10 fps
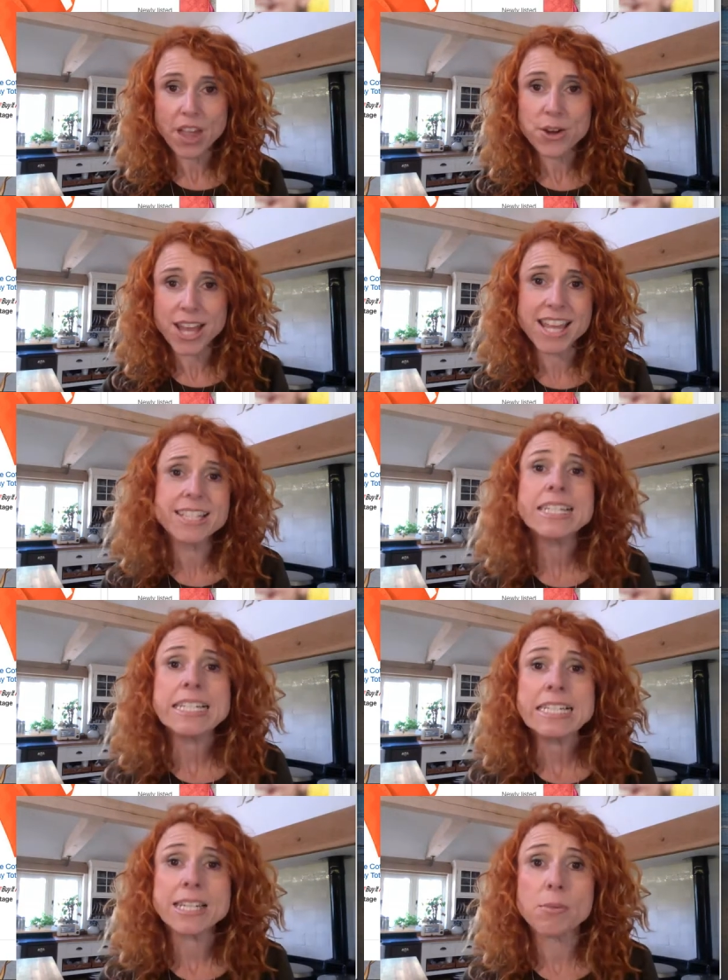Okay,
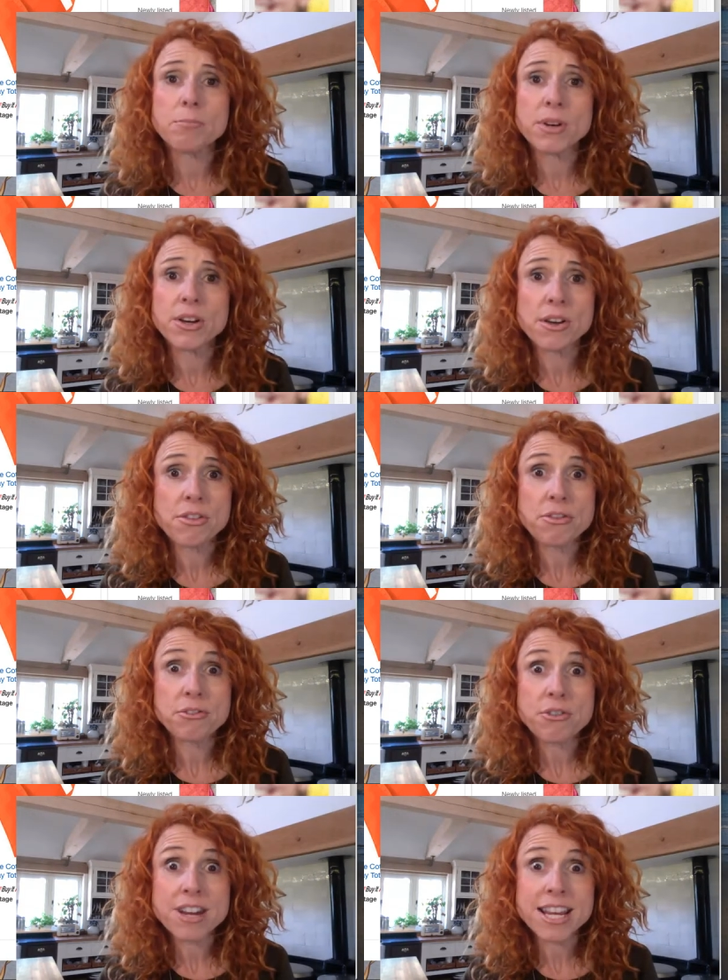number
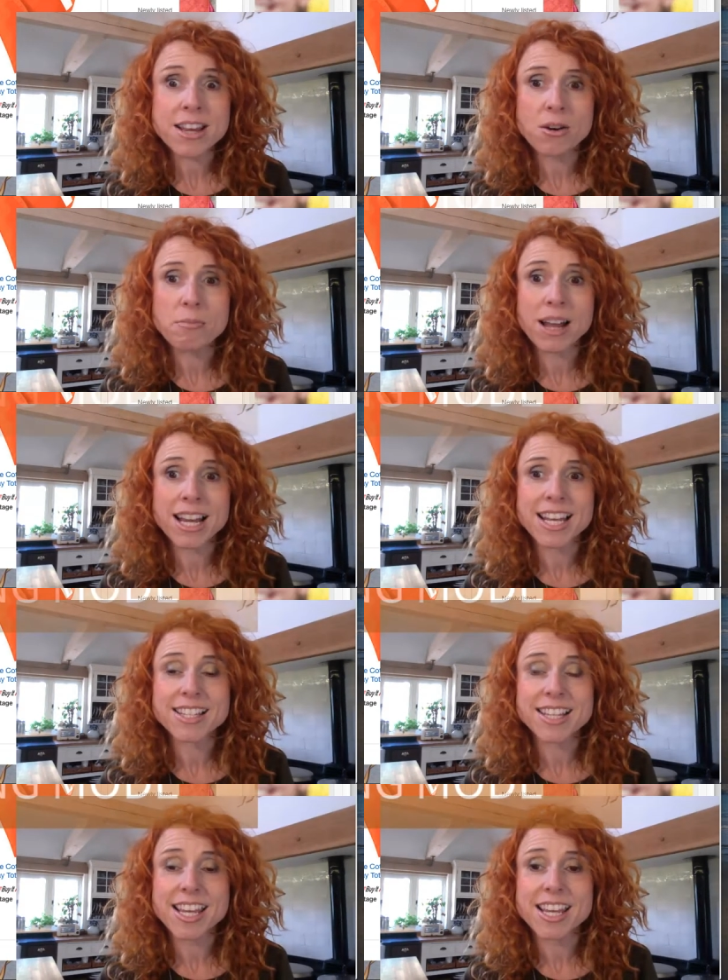3 on my
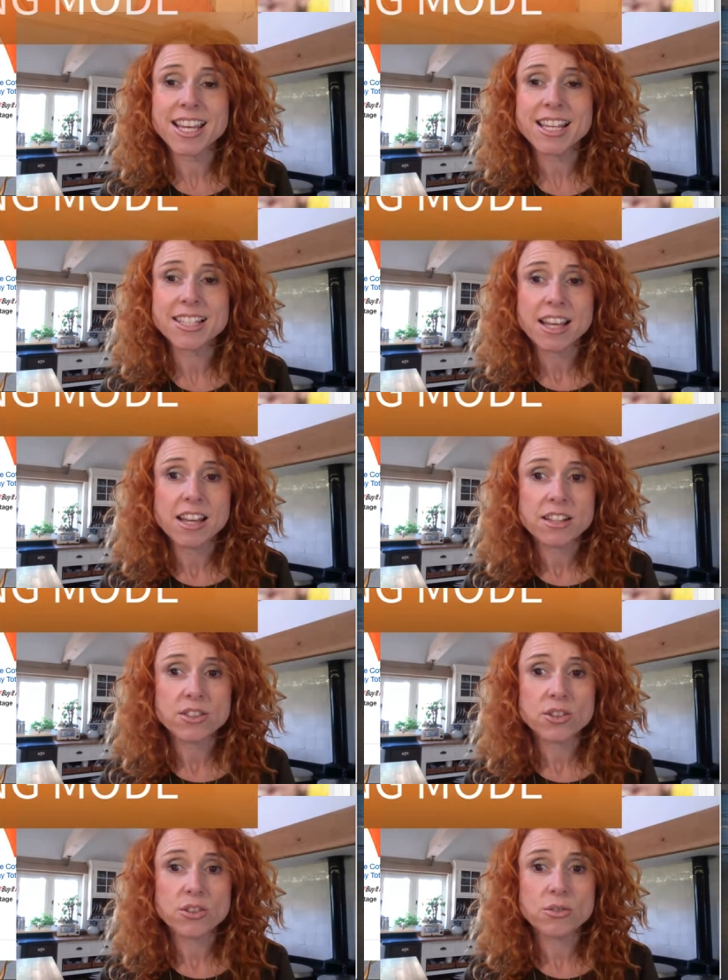list is
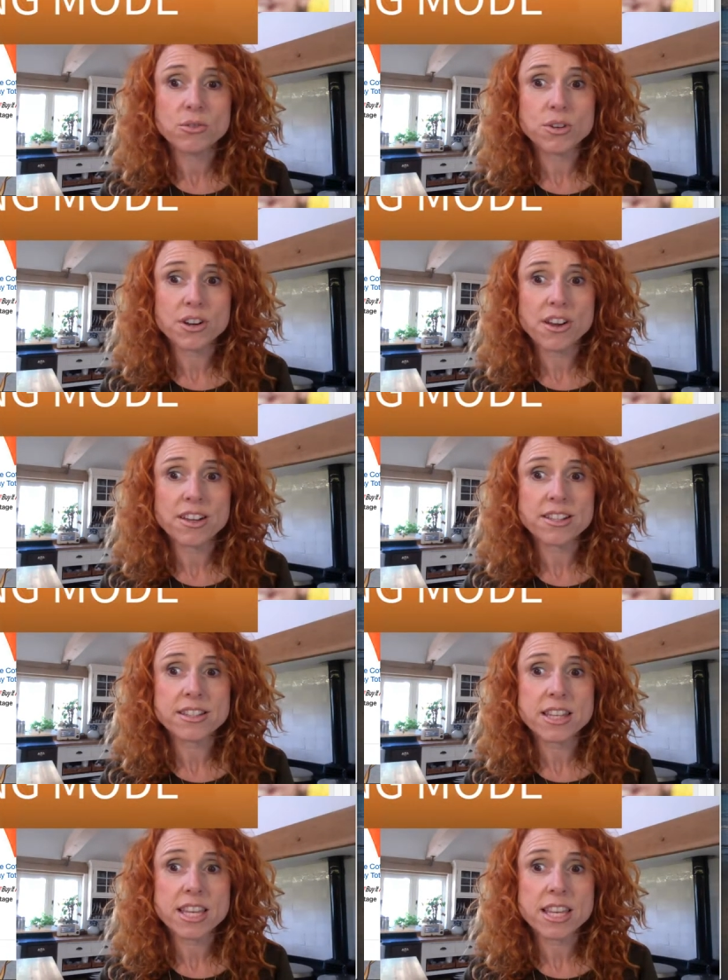to organize
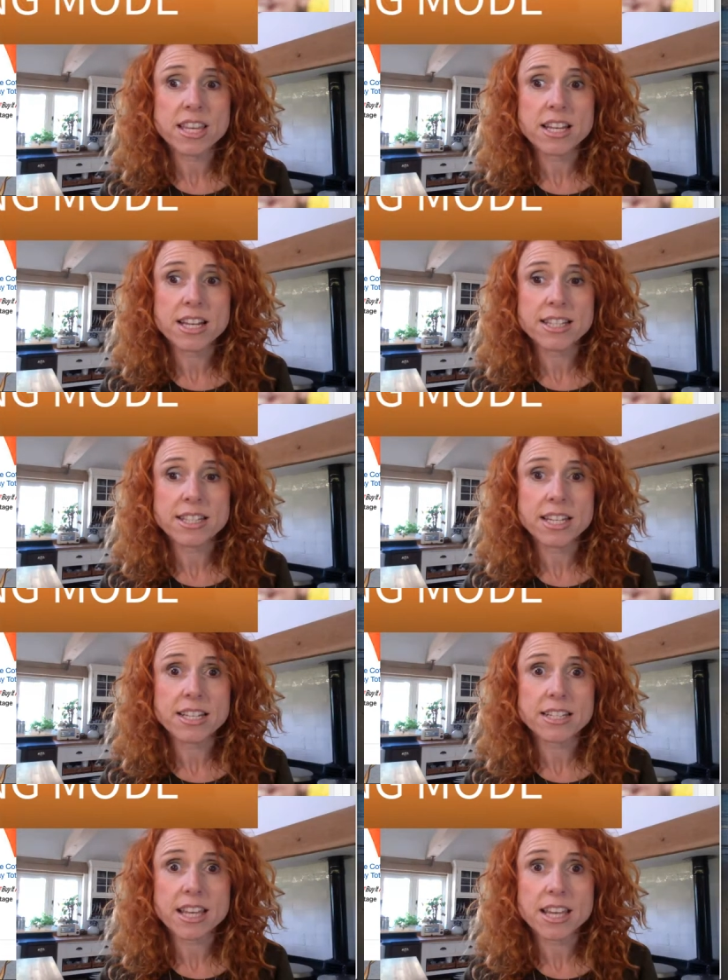the
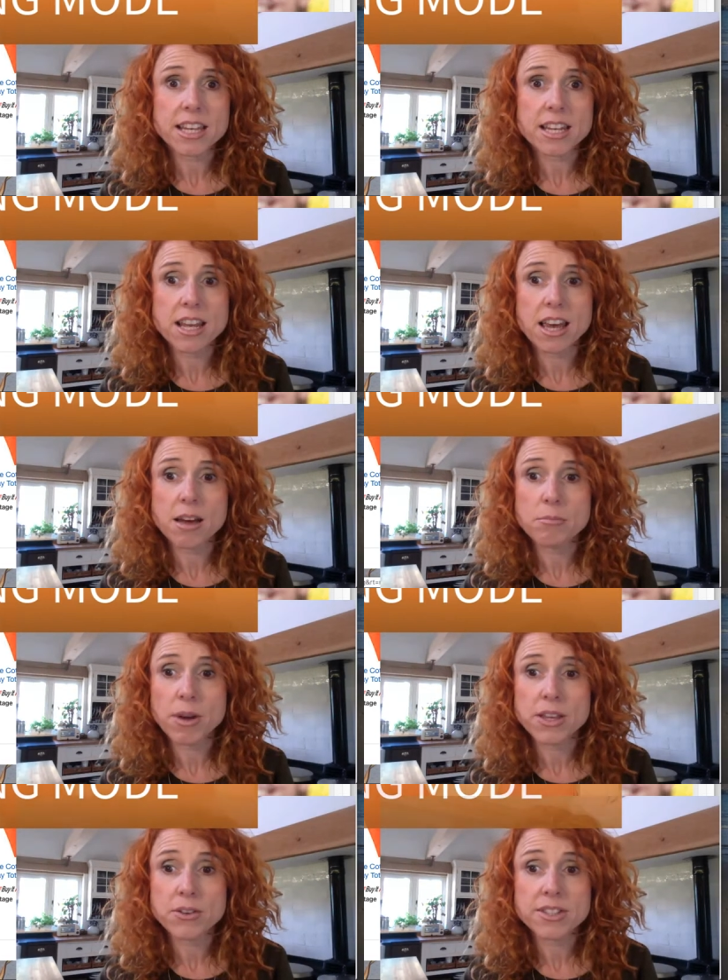listings
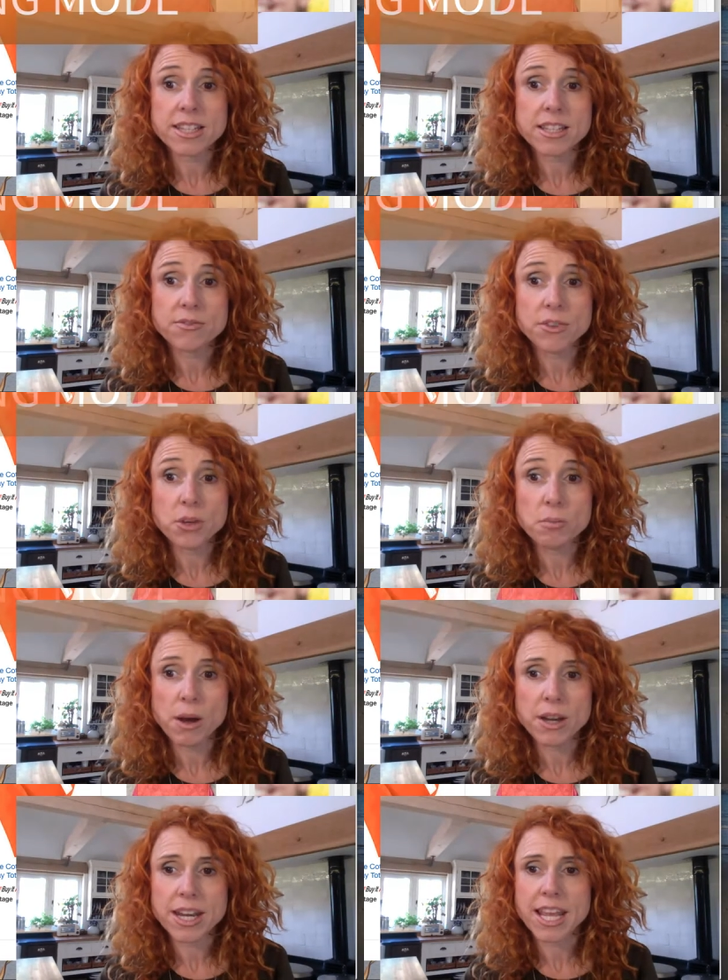by using this view
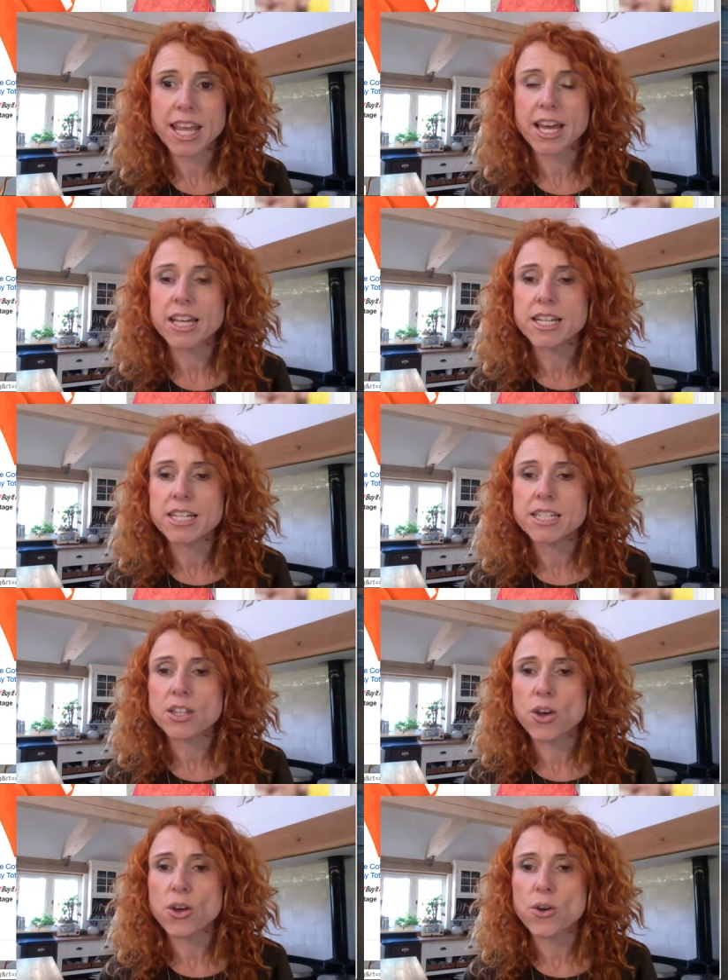button here.
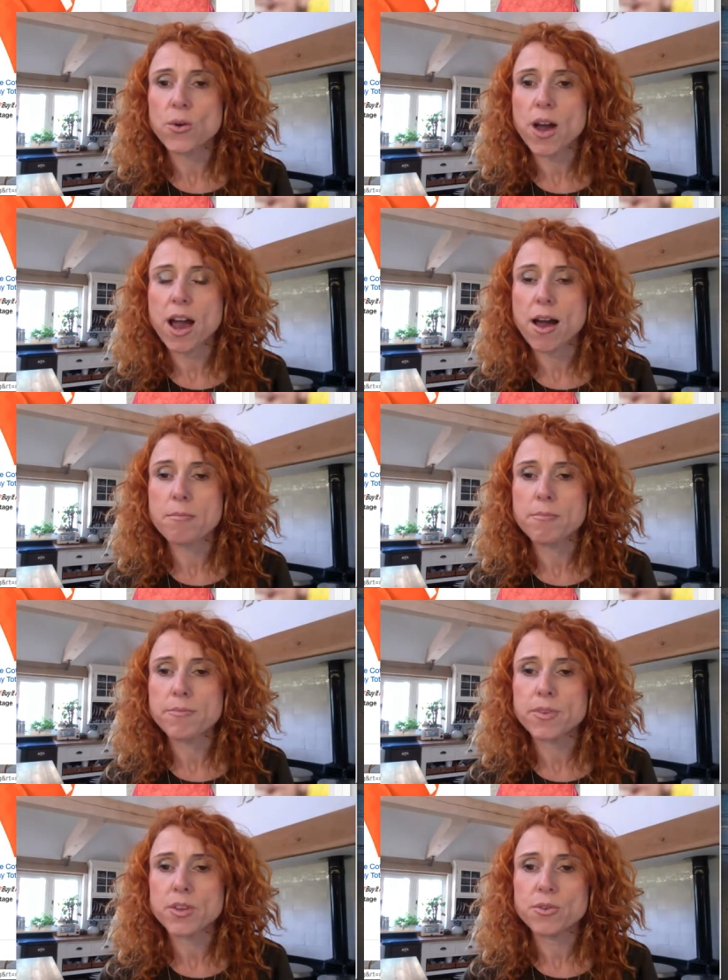So
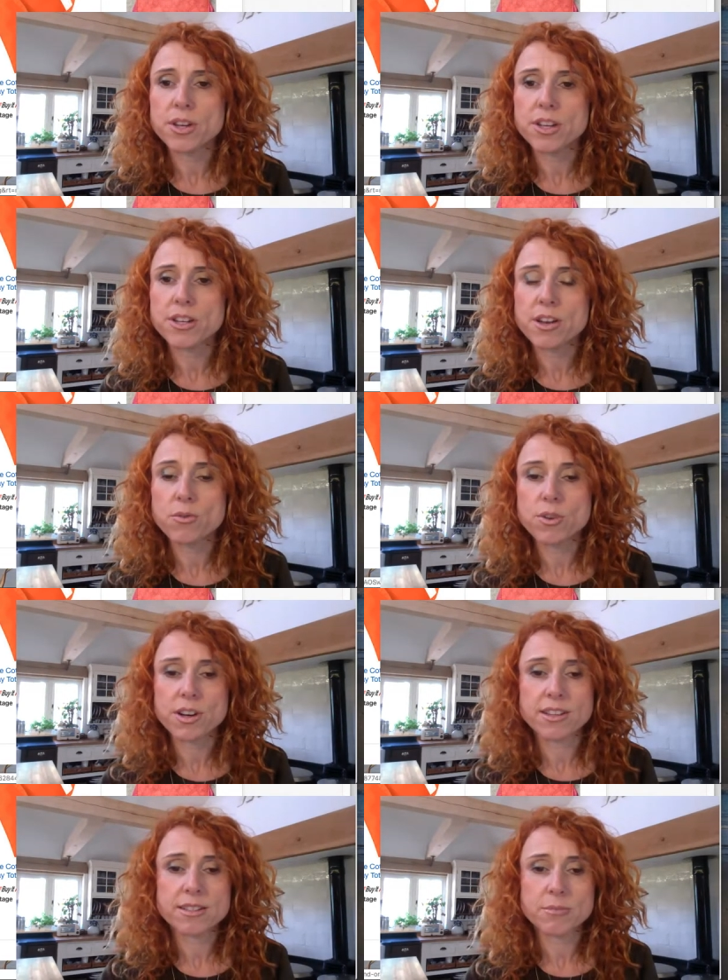you can
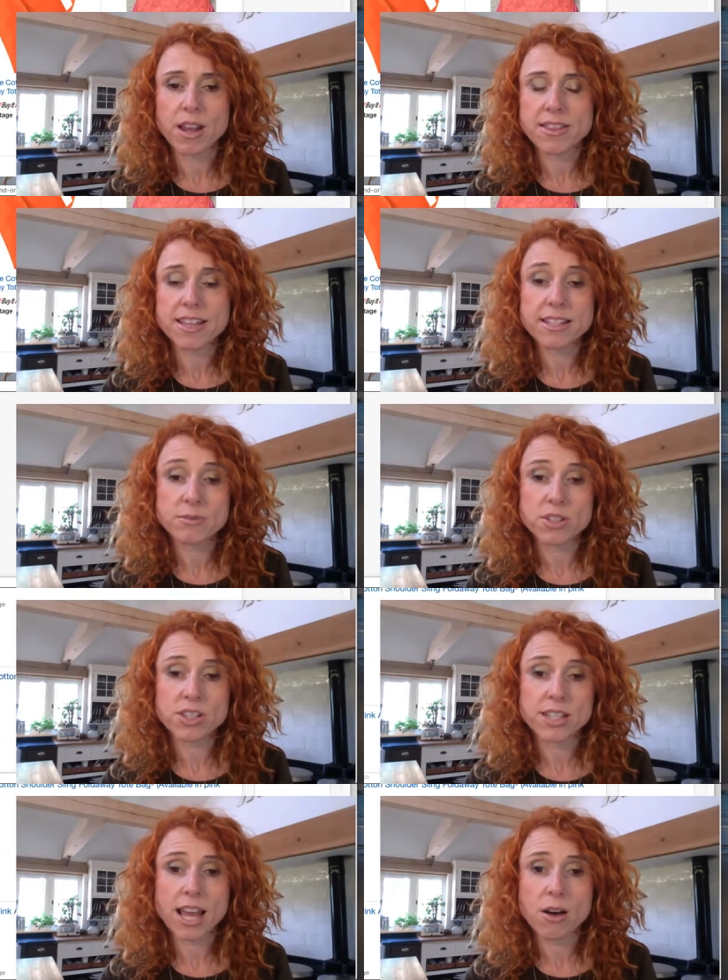organize them like this, which
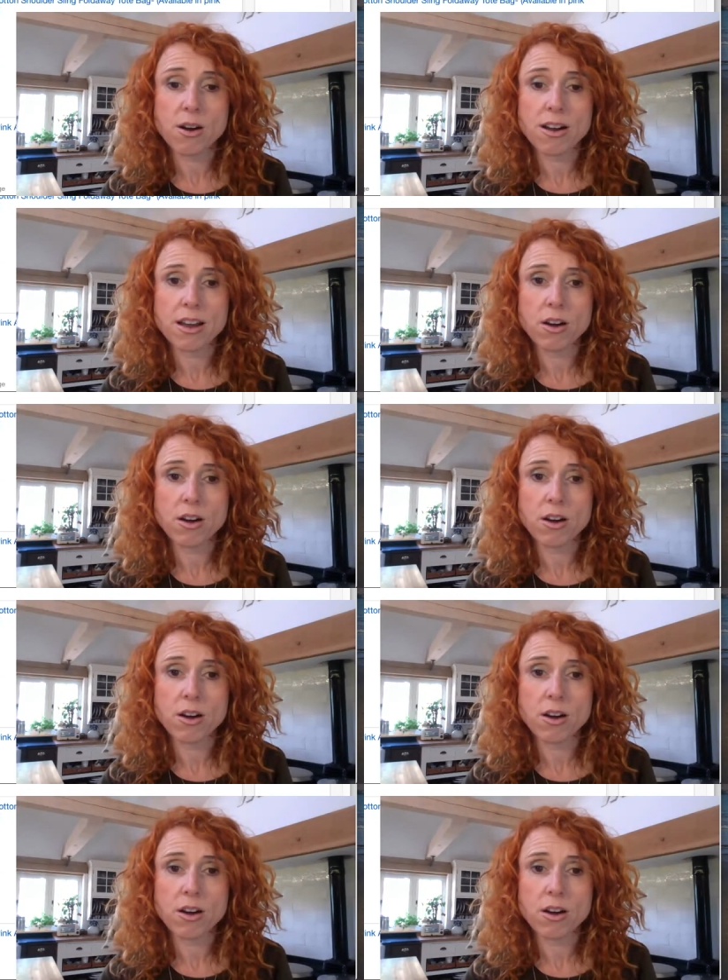is how